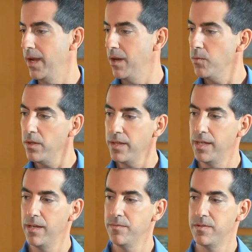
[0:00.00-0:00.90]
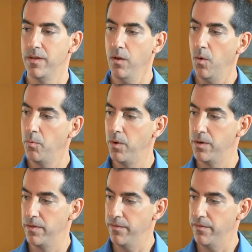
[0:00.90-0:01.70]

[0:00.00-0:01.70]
and it really gives the homeowner the